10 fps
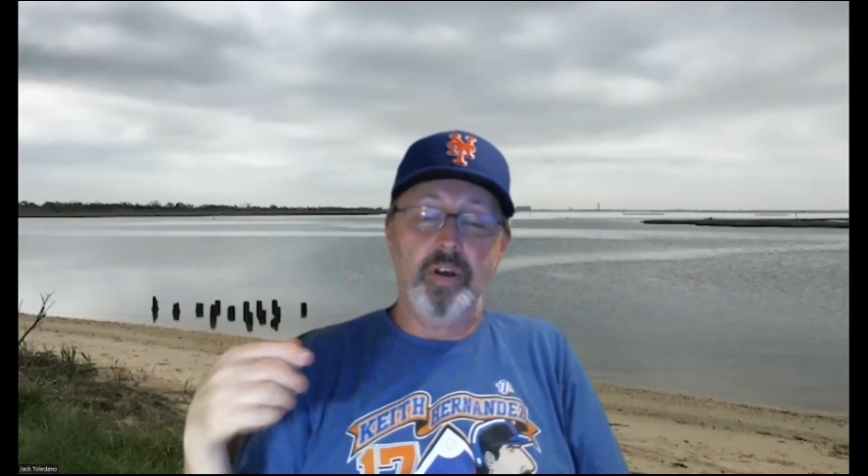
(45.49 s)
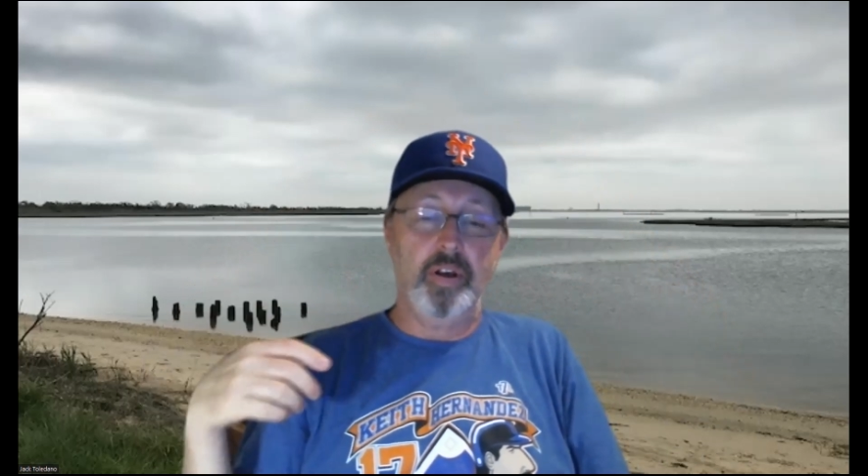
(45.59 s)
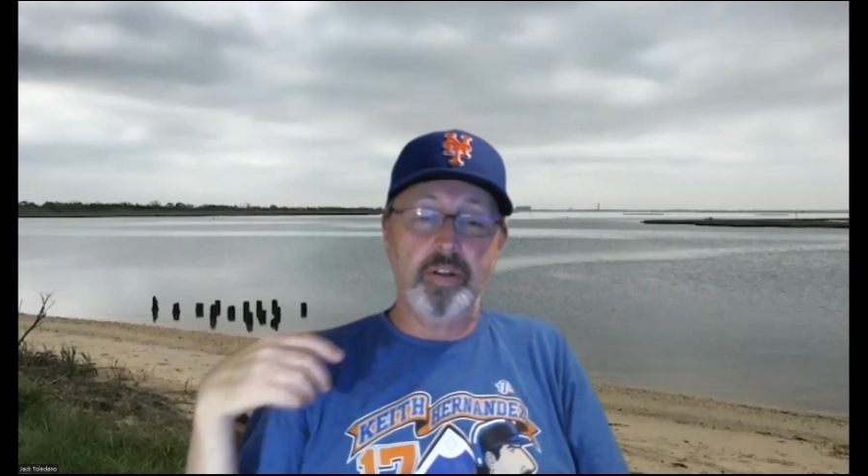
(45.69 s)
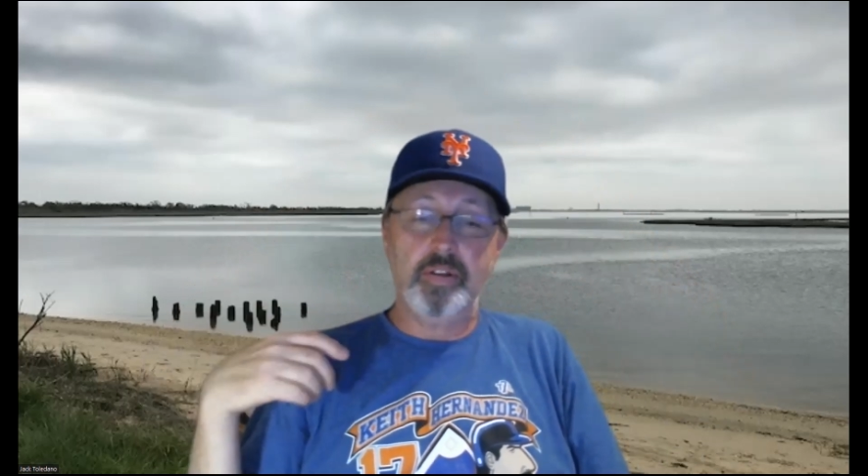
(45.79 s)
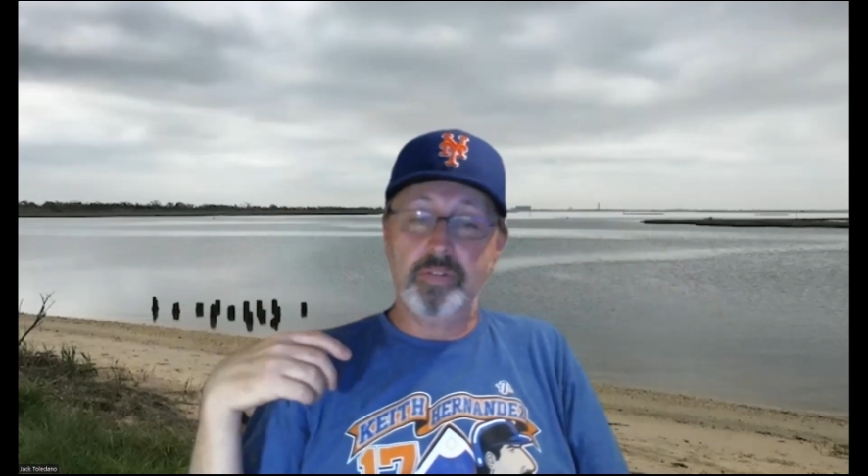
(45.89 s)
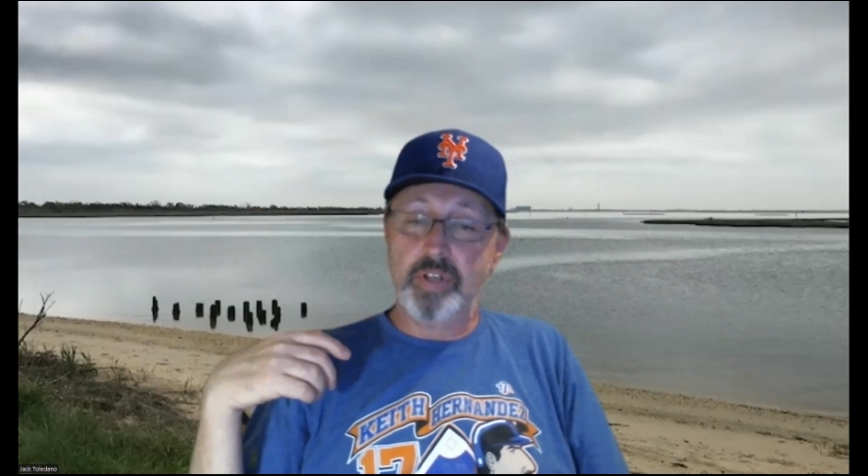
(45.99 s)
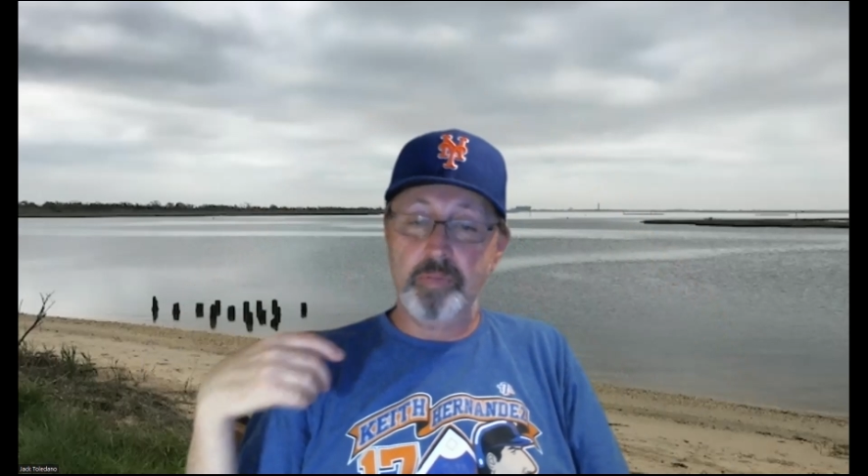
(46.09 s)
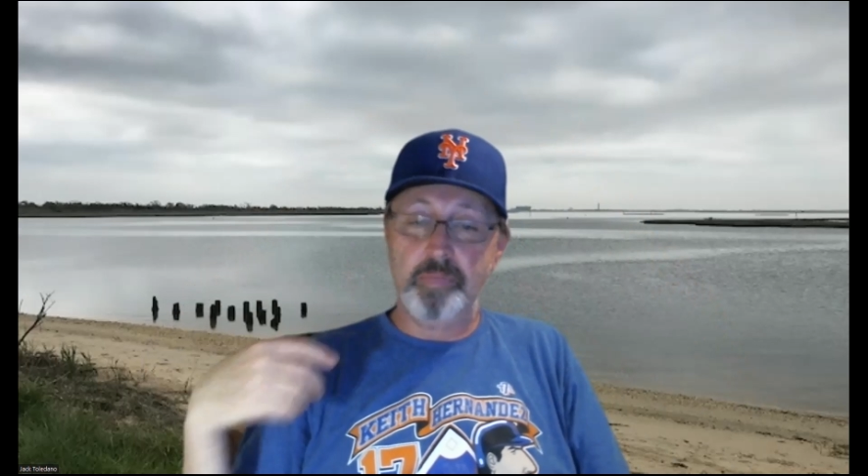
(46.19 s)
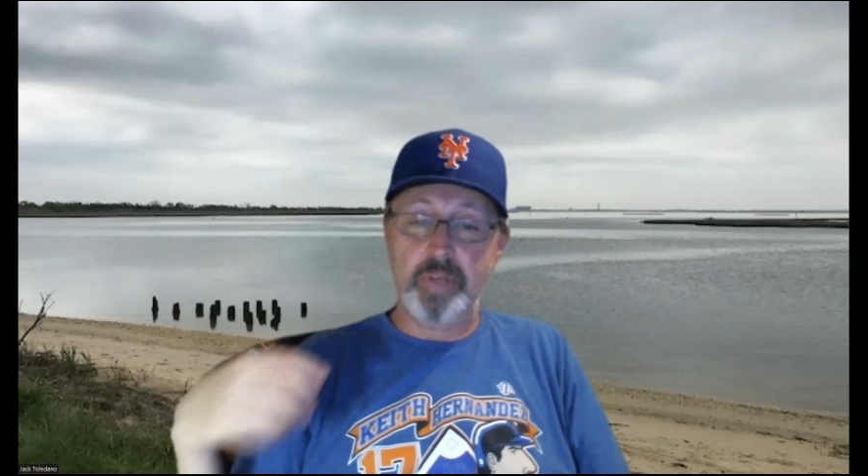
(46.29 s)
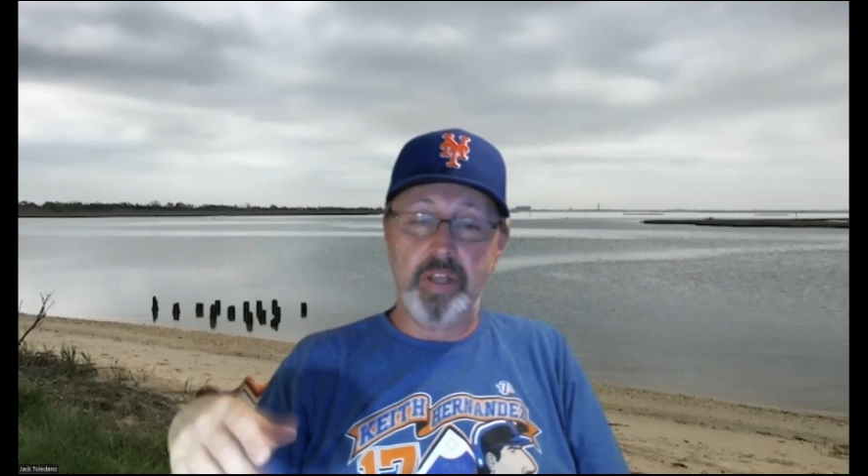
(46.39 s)
uh, it's
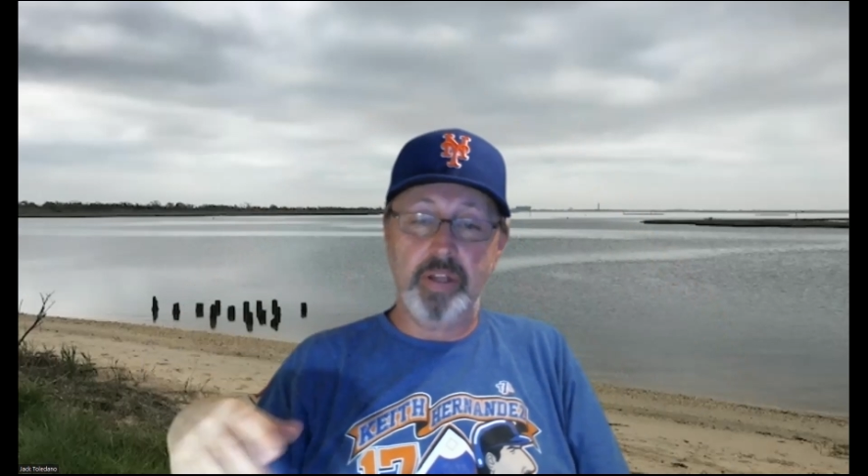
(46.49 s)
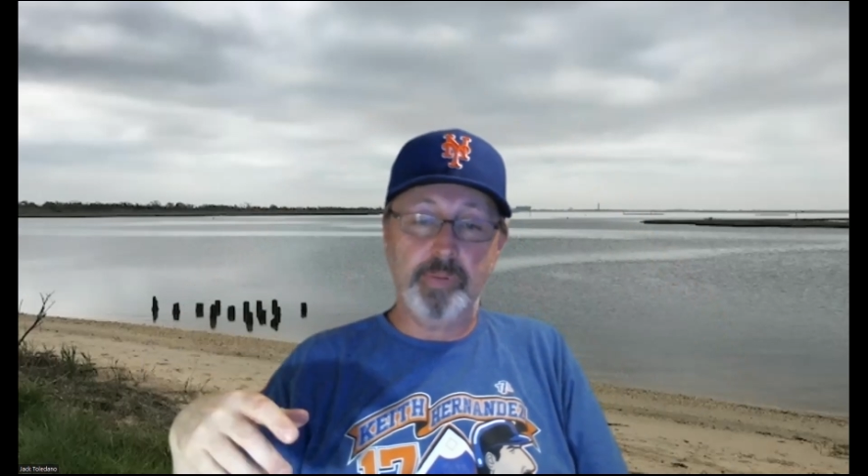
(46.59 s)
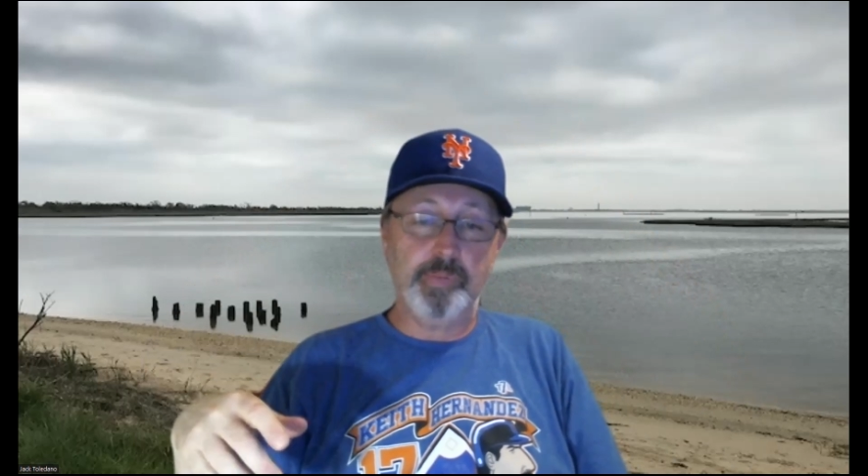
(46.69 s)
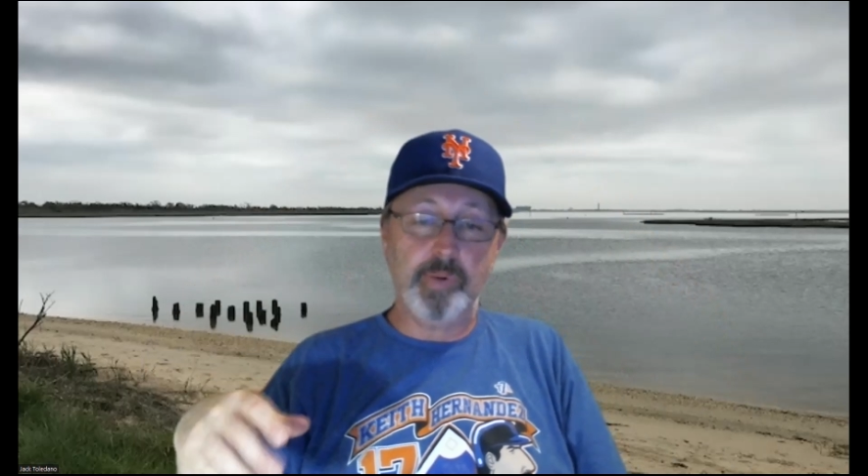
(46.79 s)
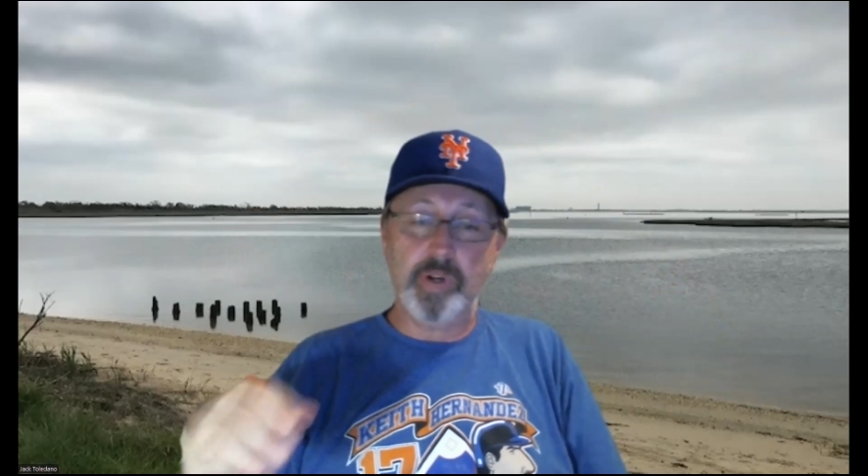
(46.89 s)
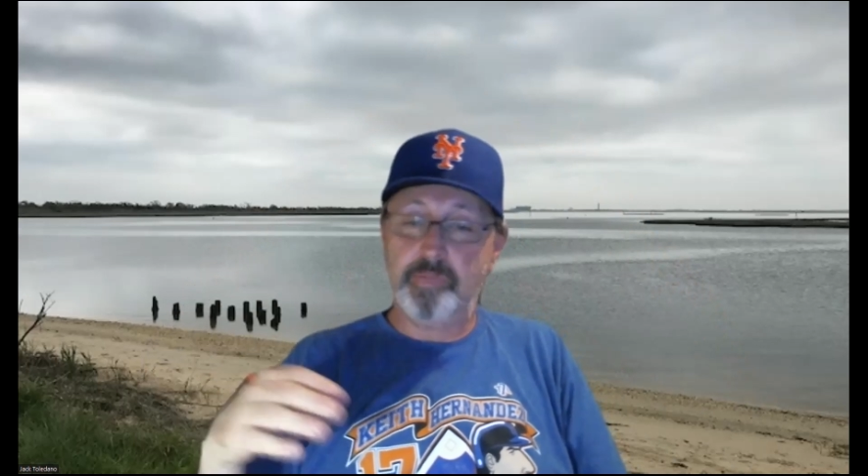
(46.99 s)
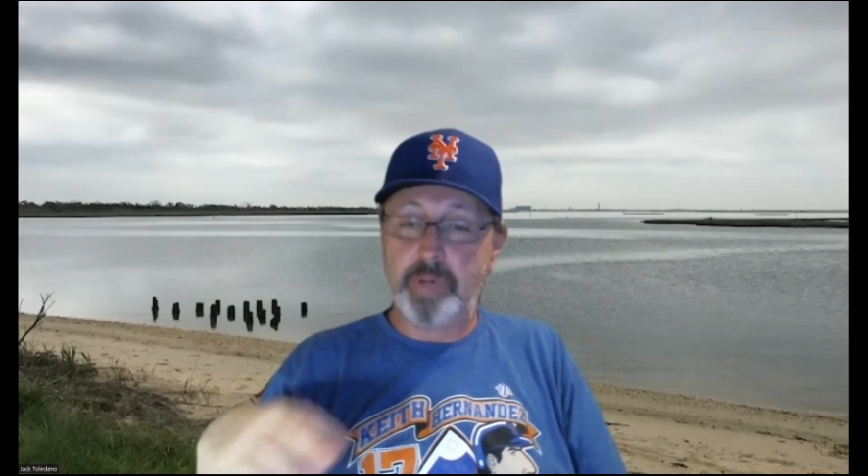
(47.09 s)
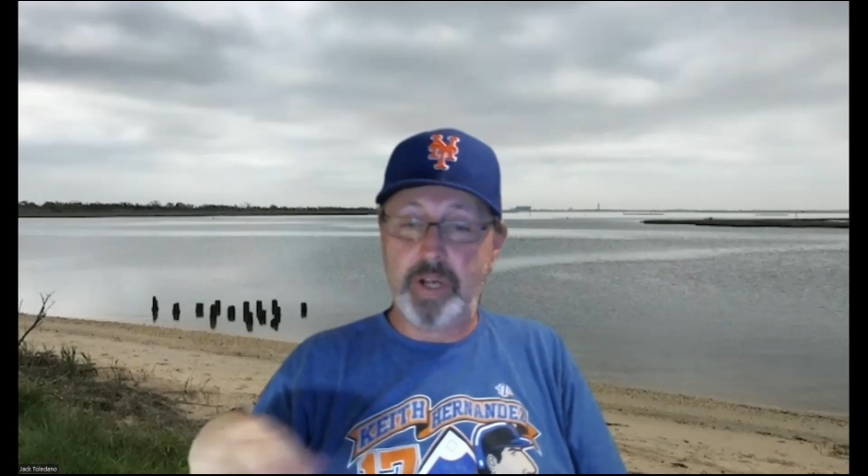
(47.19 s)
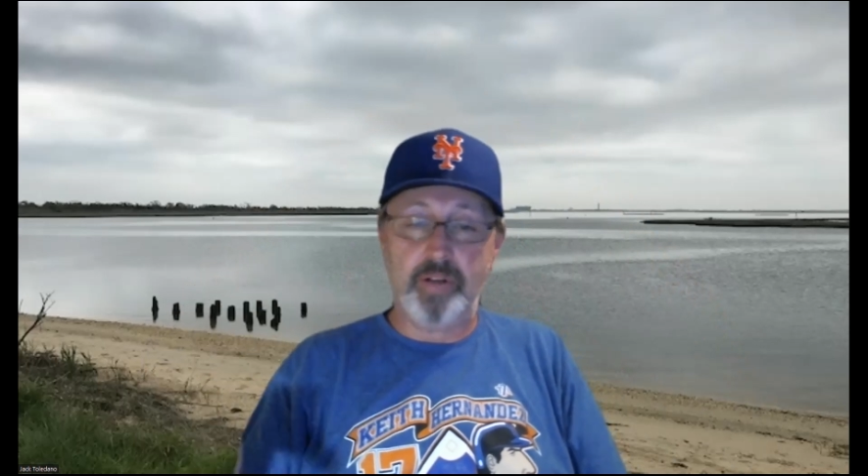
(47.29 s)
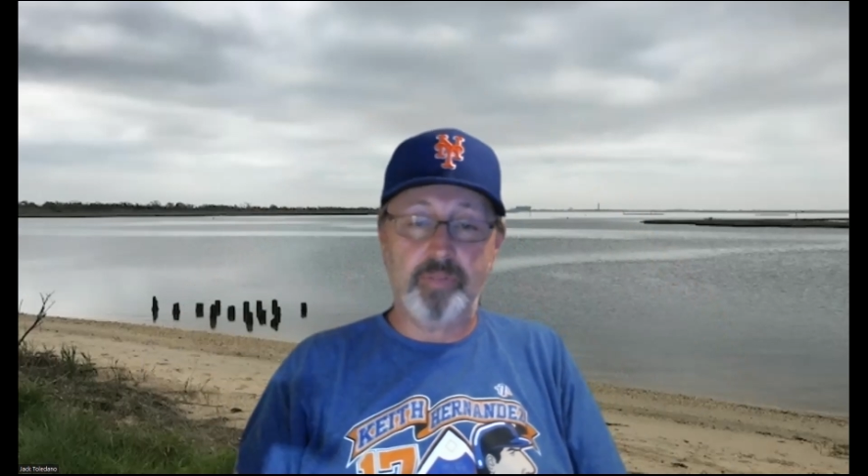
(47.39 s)
going to be one
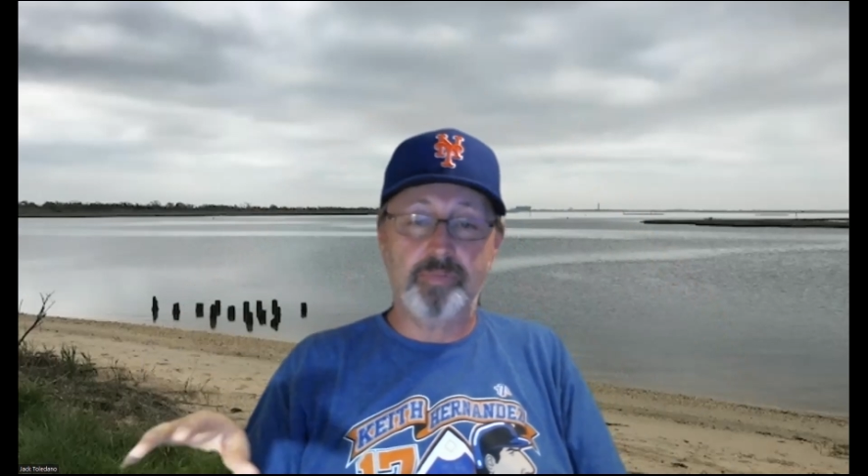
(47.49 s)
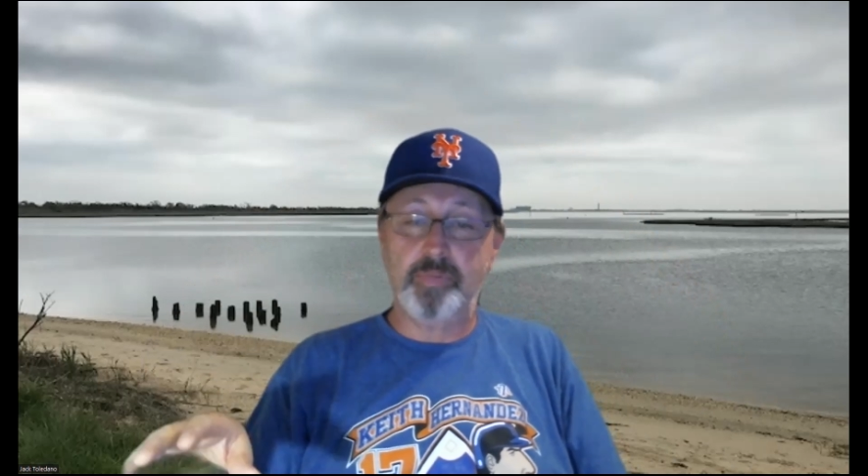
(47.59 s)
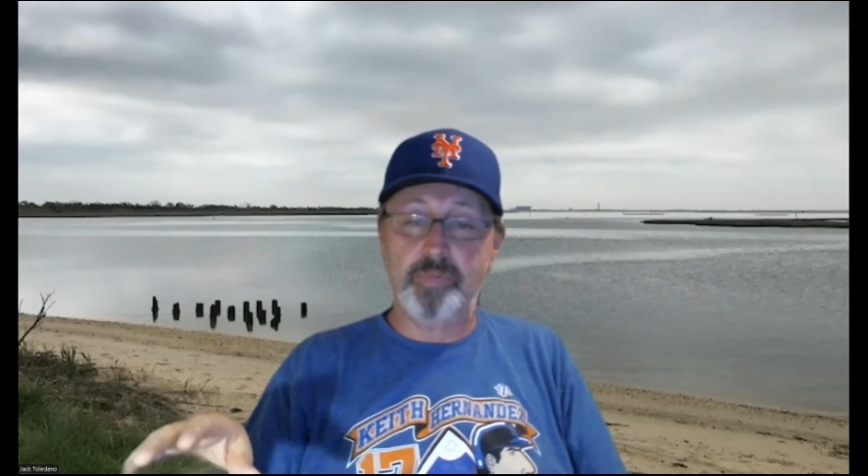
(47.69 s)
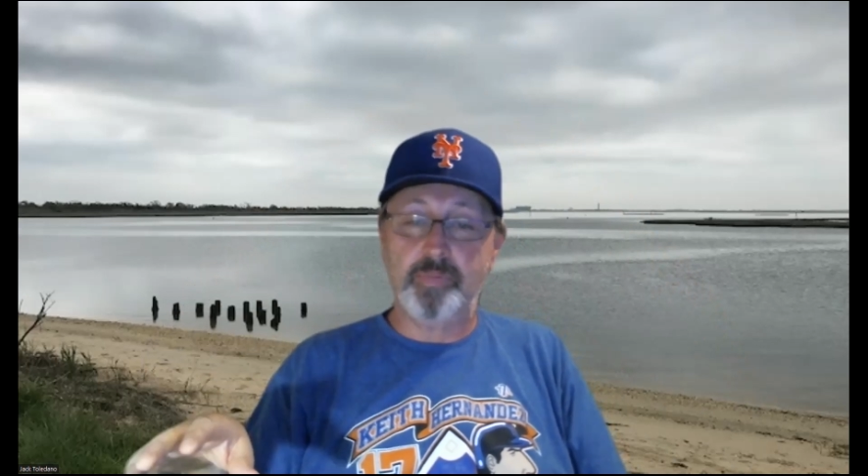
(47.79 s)
of my